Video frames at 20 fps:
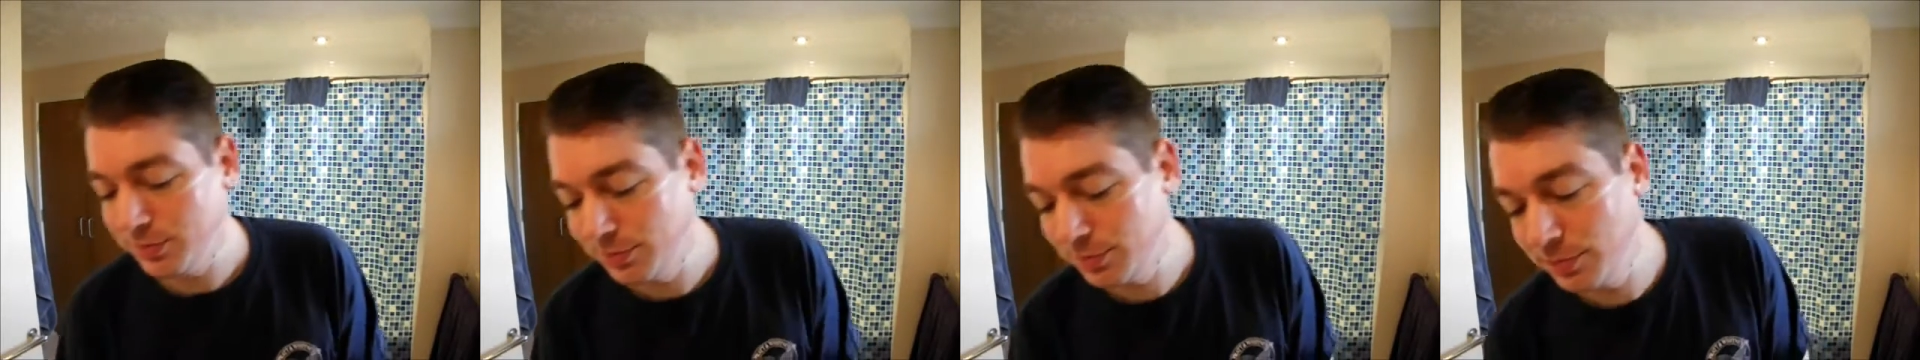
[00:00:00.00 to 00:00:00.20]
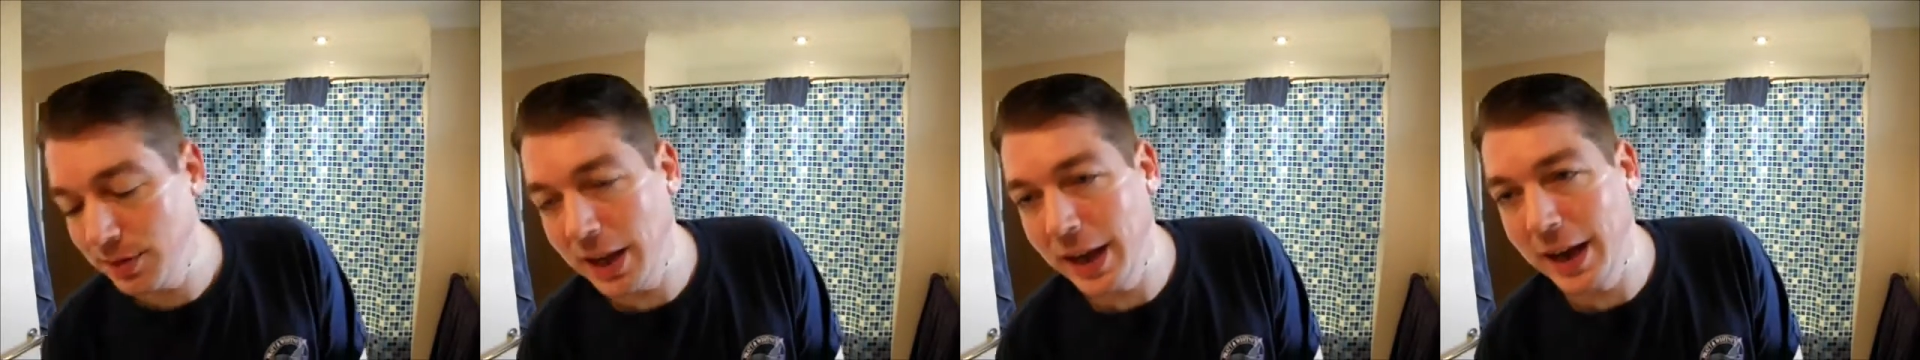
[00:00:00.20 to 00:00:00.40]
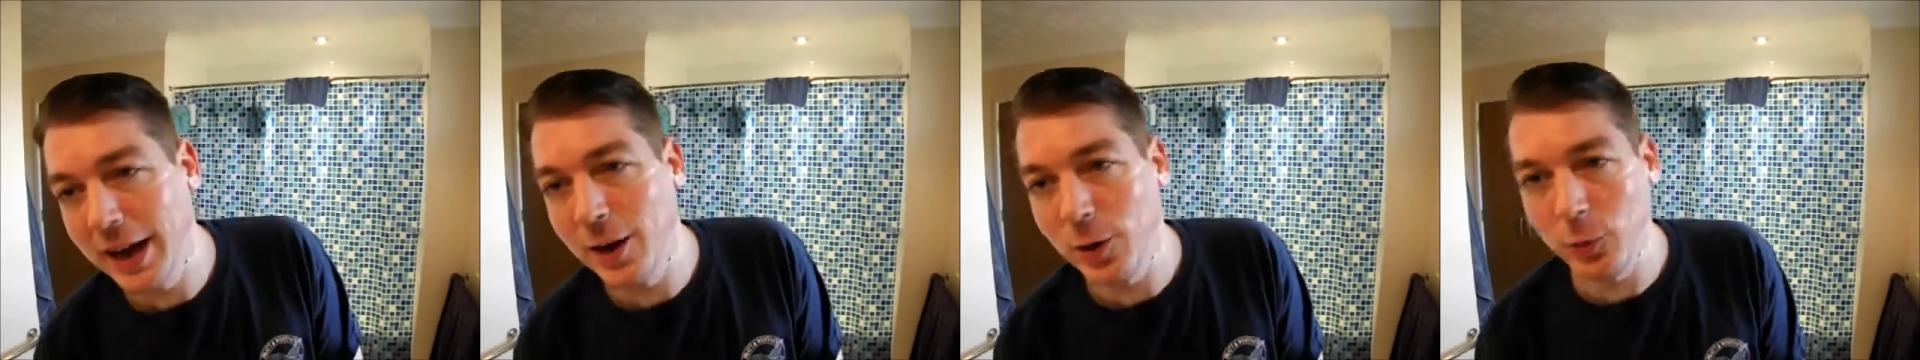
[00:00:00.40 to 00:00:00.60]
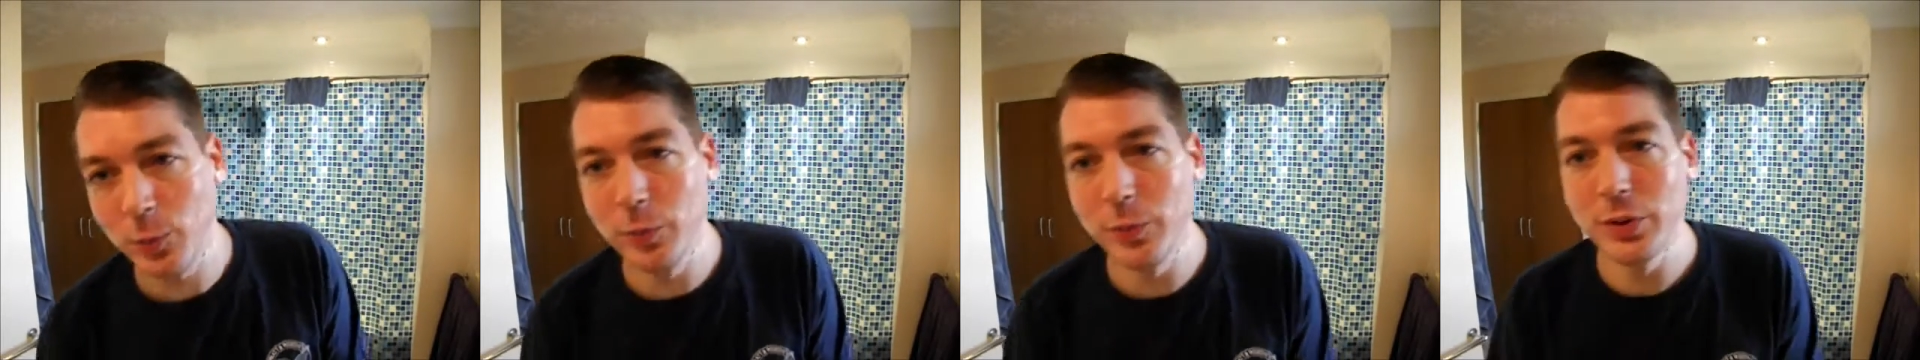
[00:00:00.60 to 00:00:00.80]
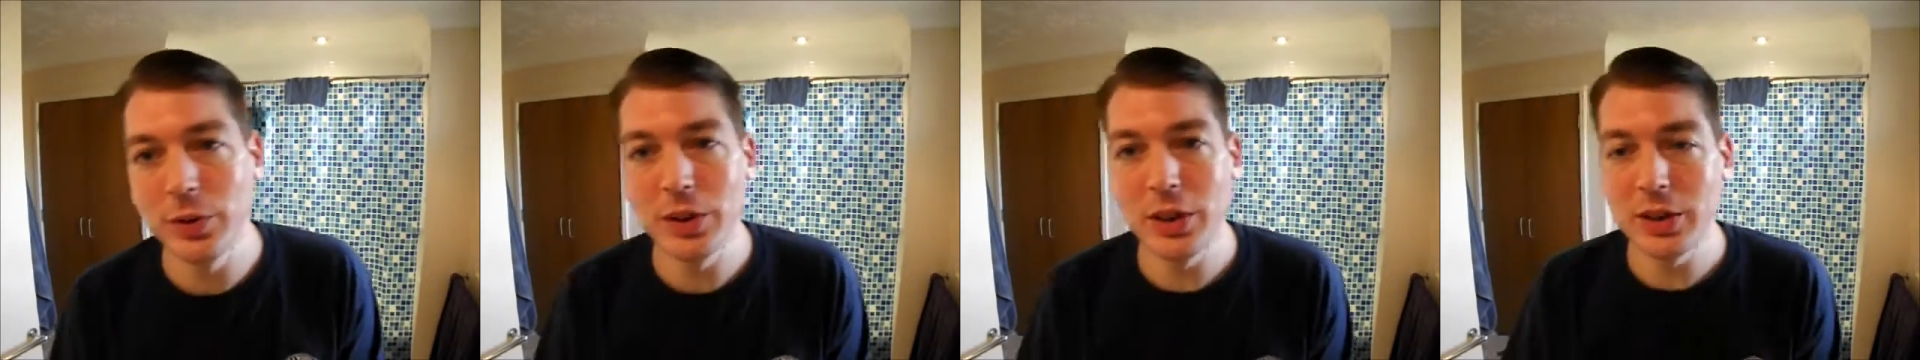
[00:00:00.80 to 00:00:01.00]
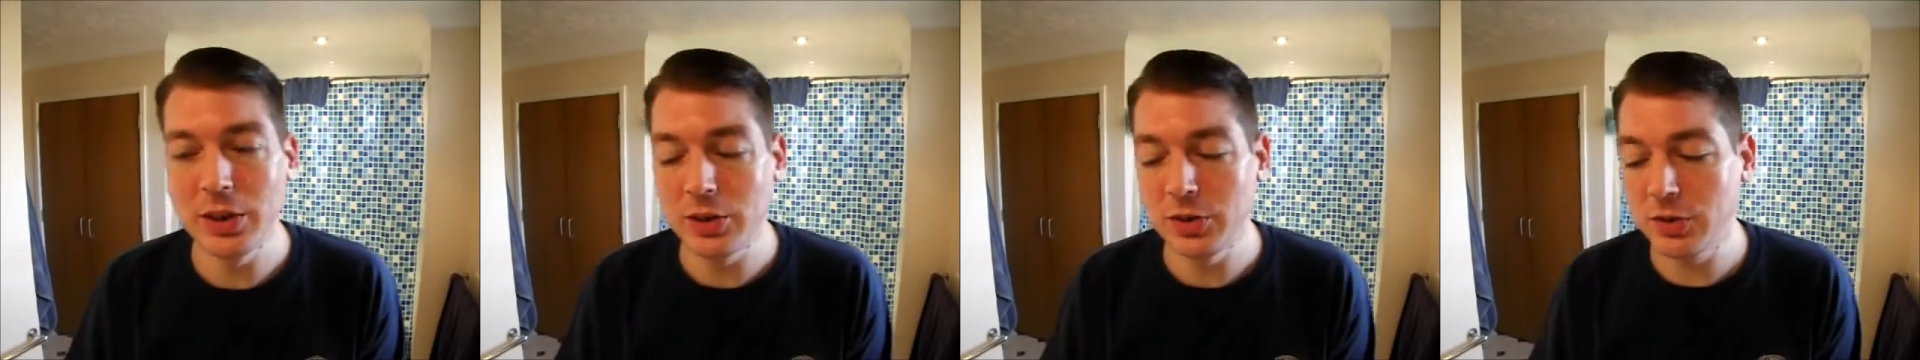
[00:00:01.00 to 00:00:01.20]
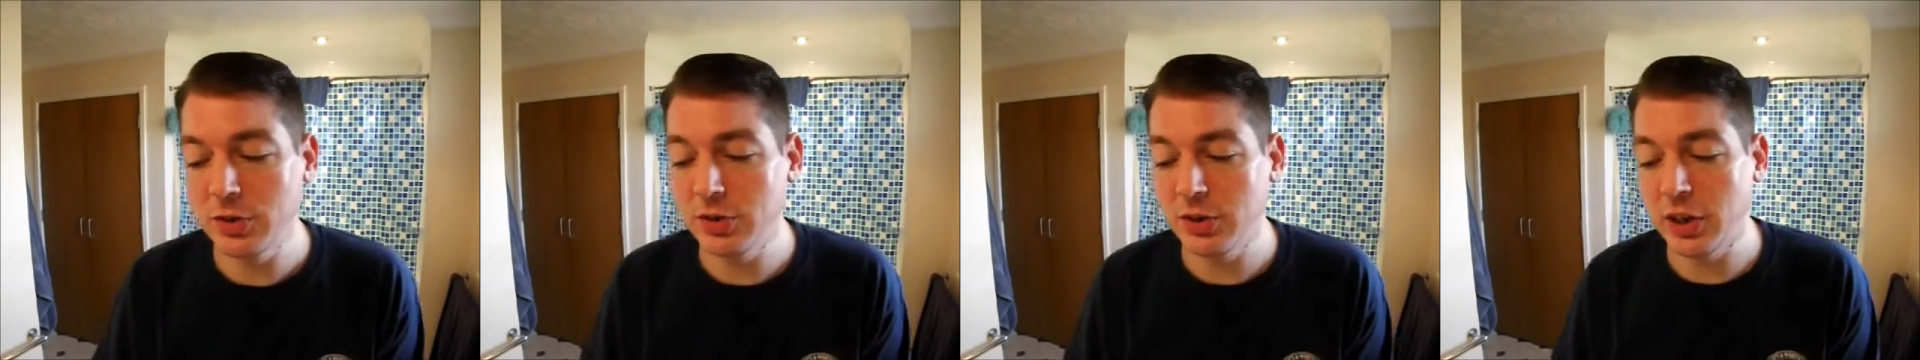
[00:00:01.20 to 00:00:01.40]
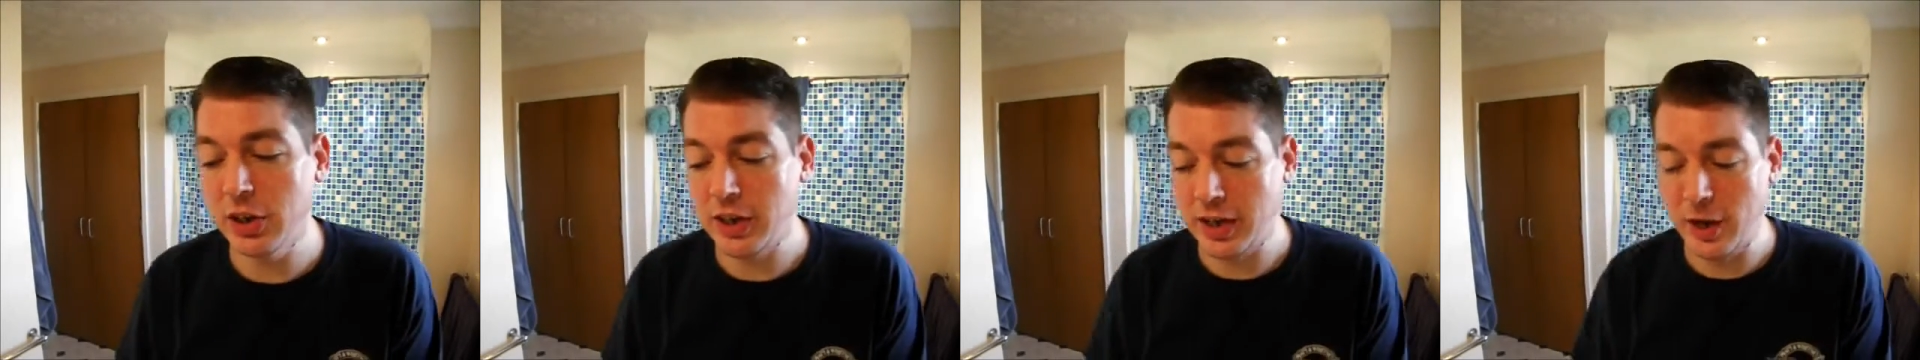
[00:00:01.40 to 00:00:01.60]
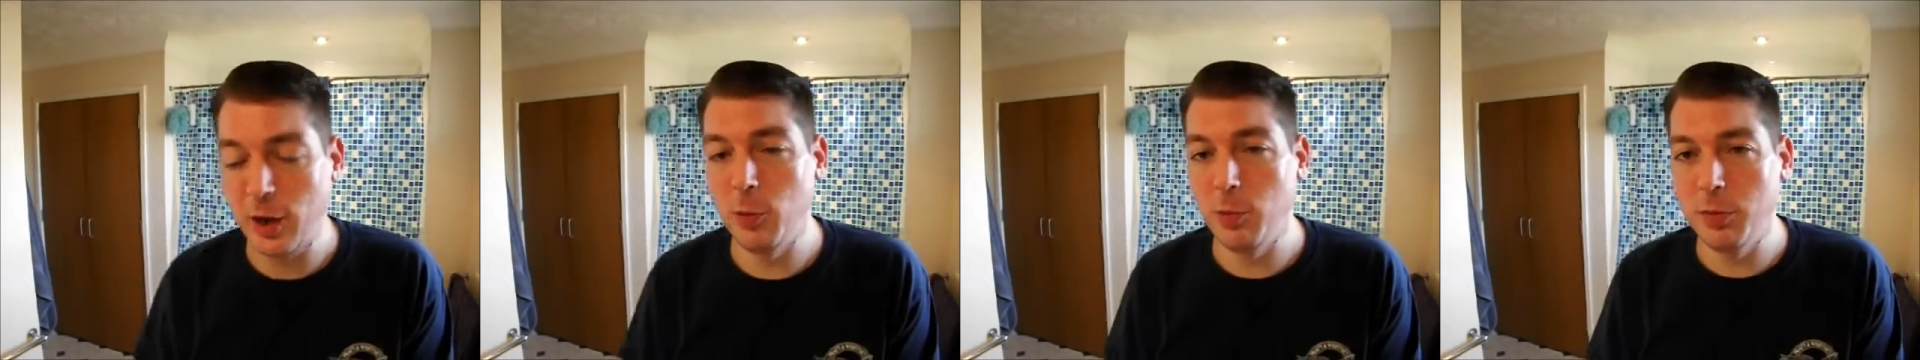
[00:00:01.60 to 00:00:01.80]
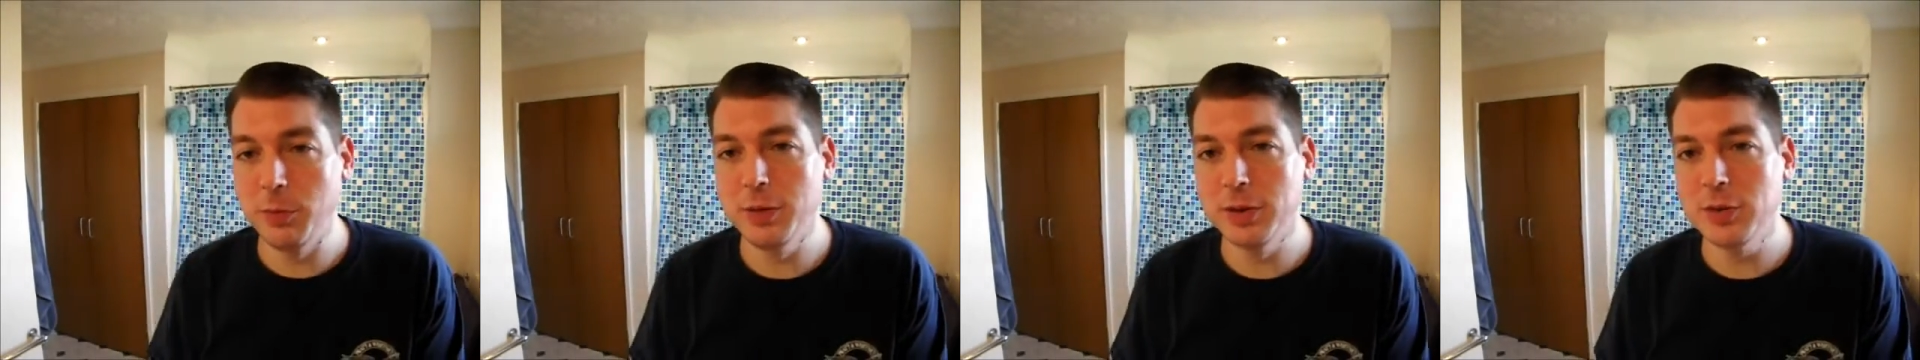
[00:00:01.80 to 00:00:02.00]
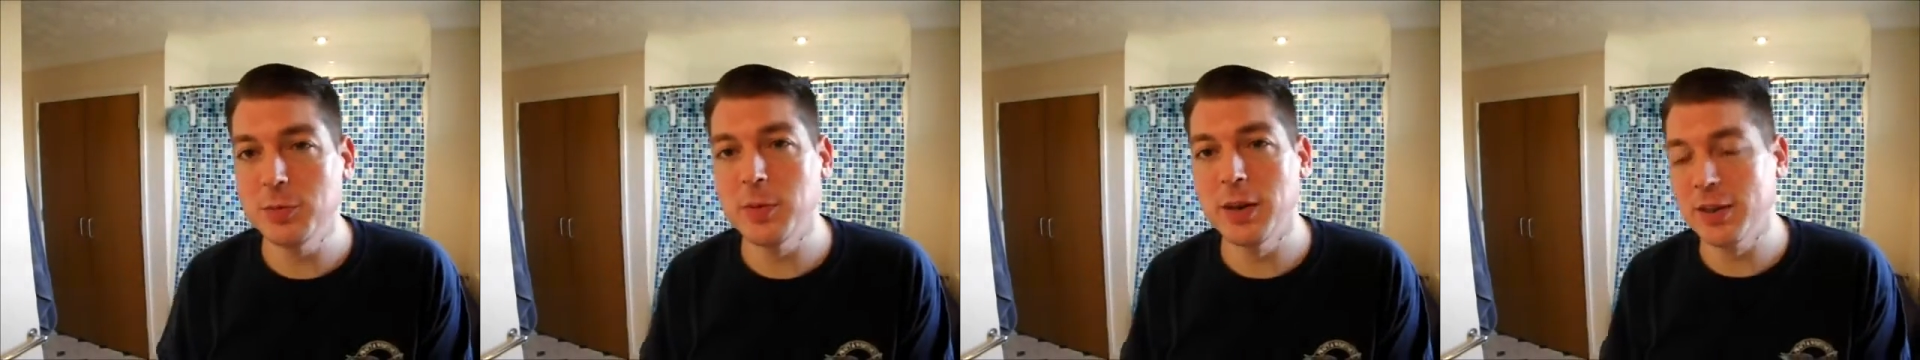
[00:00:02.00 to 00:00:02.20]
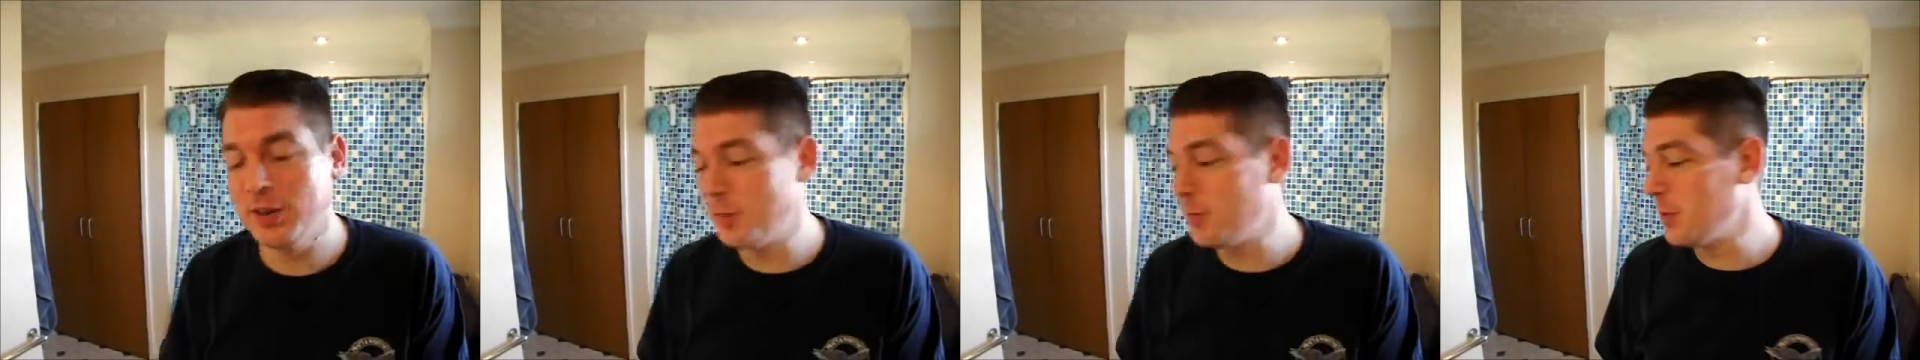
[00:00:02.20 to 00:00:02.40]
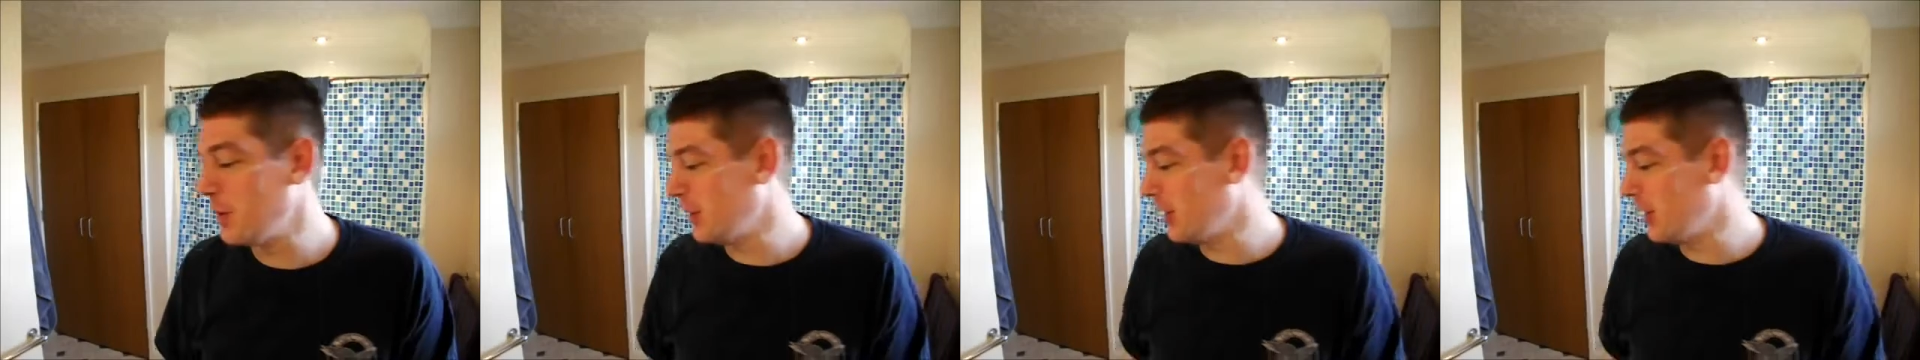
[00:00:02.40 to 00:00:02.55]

The album is an album. It's meant to be